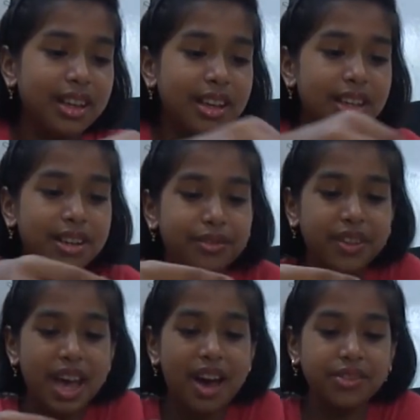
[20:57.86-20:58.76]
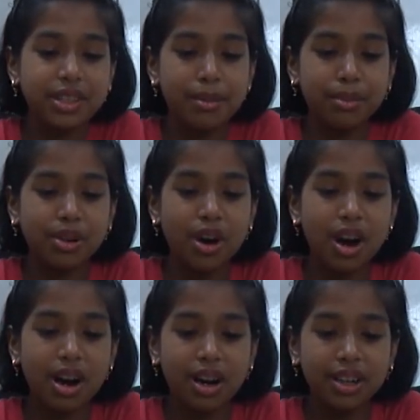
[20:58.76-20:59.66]
Here we have some
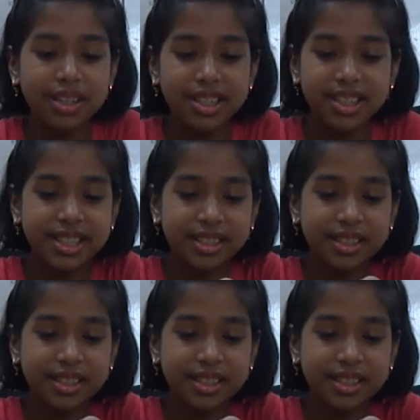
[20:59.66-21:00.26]
corns,